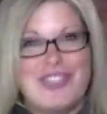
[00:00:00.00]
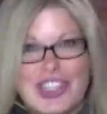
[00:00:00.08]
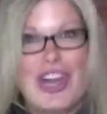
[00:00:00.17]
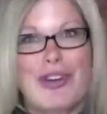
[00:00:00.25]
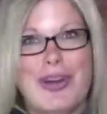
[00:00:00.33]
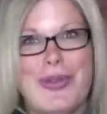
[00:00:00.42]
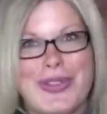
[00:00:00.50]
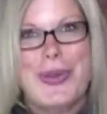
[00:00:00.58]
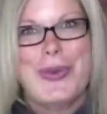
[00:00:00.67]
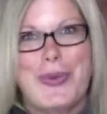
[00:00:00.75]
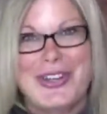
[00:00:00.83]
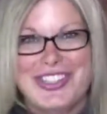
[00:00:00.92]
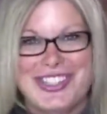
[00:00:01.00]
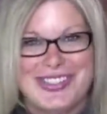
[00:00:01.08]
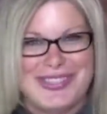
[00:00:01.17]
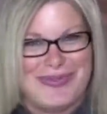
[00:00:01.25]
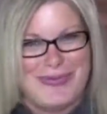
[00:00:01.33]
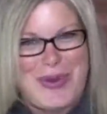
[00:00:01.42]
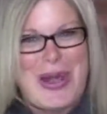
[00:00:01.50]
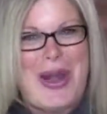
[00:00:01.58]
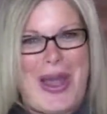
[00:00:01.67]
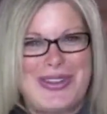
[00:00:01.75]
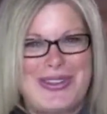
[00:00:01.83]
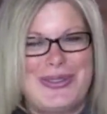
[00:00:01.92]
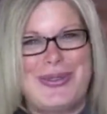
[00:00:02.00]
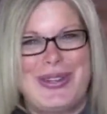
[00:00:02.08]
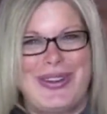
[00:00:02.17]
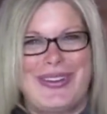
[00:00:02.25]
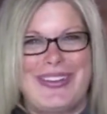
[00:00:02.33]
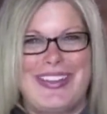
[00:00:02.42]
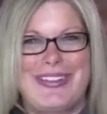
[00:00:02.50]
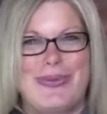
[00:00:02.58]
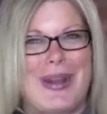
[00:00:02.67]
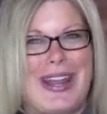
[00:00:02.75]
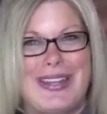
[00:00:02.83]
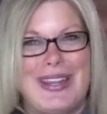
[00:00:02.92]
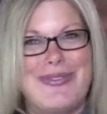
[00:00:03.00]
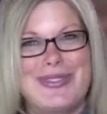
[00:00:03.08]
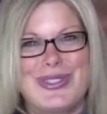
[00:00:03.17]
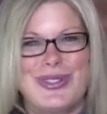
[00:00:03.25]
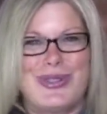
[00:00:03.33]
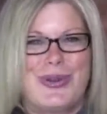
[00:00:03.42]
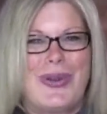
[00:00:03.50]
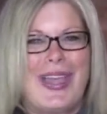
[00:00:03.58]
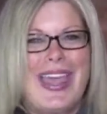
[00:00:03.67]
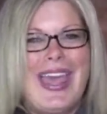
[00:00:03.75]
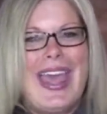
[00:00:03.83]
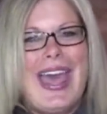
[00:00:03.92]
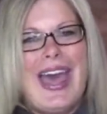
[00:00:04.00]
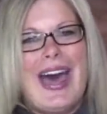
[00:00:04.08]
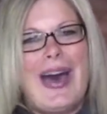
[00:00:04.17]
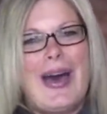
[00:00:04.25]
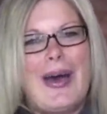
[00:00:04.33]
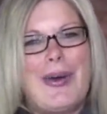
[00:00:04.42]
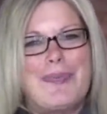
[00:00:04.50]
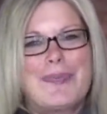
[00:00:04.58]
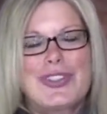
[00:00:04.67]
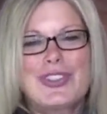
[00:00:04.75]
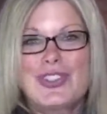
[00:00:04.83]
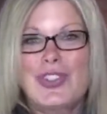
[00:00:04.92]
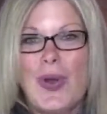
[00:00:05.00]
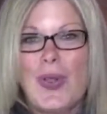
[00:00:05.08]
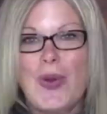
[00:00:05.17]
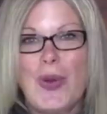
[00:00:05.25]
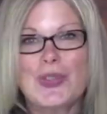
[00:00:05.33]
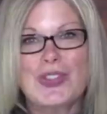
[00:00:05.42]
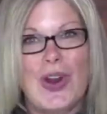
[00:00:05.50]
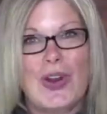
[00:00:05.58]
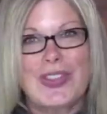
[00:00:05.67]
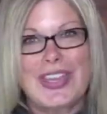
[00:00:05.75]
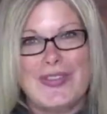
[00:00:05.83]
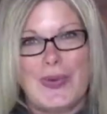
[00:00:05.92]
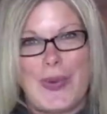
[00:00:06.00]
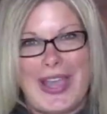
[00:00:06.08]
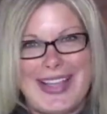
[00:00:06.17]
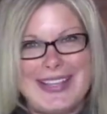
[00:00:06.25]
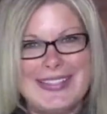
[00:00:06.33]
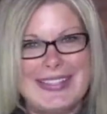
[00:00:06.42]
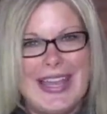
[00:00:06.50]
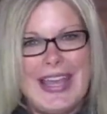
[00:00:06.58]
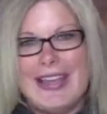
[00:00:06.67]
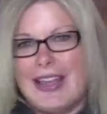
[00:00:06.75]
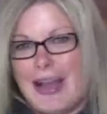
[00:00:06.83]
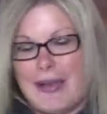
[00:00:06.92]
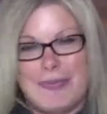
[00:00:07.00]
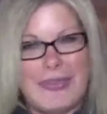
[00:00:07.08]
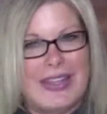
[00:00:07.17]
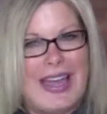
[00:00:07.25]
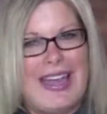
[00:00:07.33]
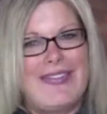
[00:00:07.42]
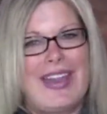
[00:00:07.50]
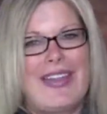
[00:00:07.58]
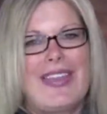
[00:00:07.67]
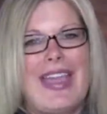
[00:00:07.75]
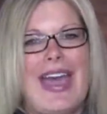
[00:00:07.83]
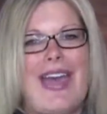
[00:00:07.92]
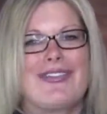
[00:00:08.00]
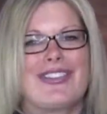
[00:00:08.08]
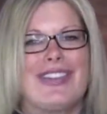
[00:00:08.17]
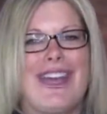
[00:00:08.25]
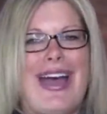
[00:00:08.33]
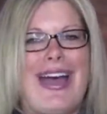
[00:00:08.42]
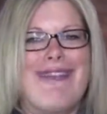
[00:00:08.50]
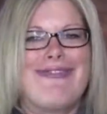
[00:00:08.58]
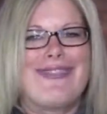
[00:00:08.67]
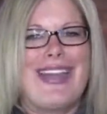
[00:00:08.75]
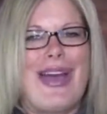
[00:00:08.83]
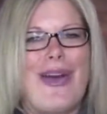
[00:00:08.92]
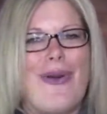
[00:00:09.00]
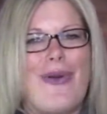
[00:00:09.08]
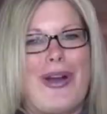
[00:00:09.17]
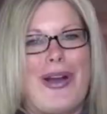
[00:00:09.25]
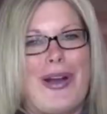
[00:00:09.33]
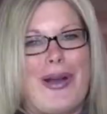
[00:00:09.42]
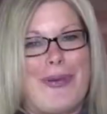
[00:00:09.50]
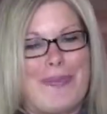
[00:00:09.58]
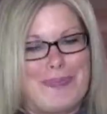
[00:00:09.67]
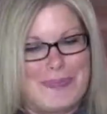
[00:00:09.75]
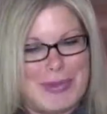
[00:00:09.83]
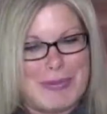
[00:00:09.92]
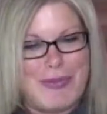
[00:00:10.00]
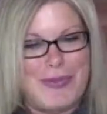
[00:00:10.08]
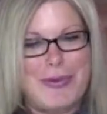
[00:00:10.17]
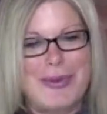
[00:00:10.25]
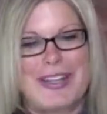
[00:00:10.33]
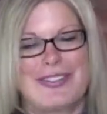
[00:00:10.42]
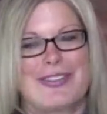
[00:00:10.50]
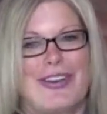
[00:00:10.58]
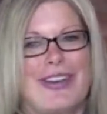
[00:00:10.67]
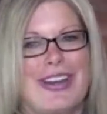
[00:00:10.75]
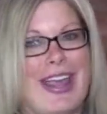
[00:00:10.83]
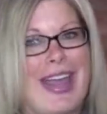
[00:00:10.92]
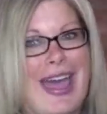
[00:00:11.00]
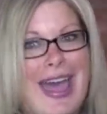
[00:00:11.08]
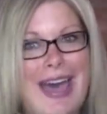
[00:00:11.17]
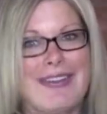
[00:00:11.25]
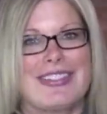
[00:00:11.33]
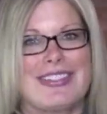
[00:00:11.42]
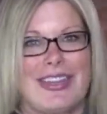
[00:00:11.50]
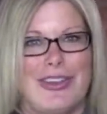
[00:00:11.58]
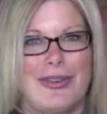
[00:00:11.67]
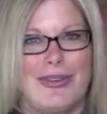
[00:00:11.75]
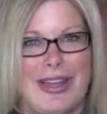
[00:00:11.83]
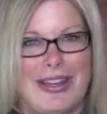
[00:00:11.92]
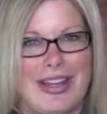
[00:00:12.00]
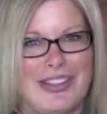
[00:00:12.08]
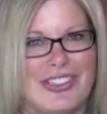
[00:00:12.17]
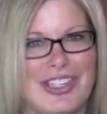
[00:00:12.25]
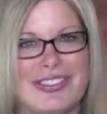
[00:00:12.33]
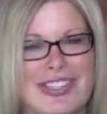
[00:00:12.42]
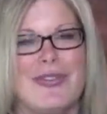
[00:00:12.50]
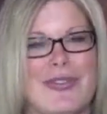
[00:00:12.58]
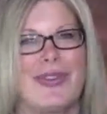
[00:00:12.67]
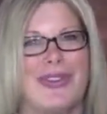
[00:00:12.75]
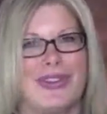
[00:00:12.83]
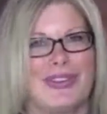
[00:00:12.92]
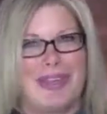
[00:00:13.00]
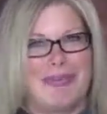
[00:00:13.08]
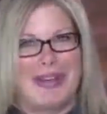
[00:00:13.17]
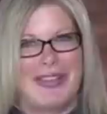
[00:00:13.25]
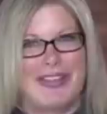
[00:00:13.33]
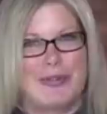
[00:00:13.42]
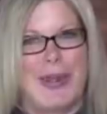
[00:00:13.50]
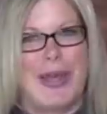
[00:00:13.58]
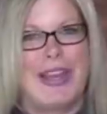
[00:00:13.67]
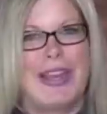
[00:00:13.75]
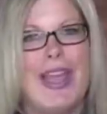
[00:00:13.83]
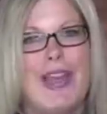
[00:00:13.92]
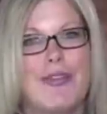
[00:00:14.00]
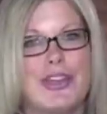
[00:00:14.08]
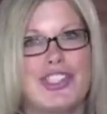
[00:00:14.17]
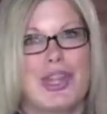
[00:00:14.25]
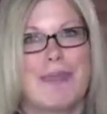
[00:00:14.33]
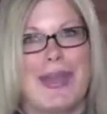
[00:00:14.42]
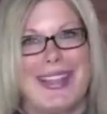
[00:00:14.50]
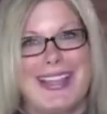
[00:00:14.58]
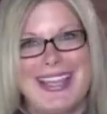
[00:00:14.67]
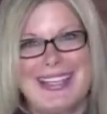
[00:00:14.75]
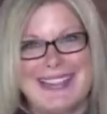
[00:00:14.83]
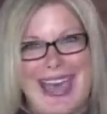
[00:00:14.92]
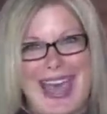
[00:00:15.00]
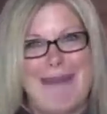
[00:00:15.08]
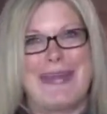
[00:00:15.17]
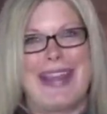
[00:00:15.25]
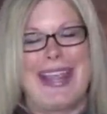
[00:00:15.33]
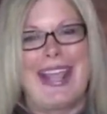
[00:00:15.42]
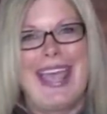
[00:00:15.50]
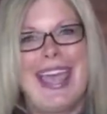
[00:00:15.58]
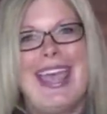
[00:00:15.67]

sharing with you, which is what I do here, and that's what I love to do. Um, so those are the giveaways, um, the live and the after live. Now, um, before we get started, I have to tell you, I, I, just gave you a little snippet of this, but free shipping, it's happening.